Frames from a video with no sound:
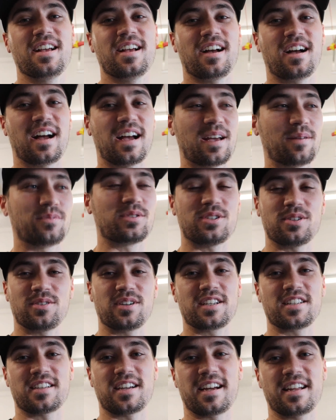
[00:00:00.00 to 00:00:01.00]
I'm so
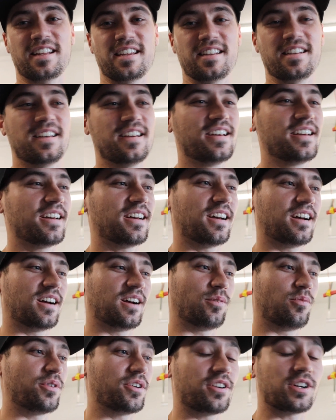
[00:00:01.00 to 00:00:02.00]
excited.
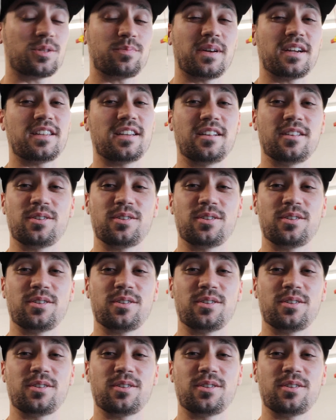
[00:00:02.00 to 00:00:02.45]
We are expecting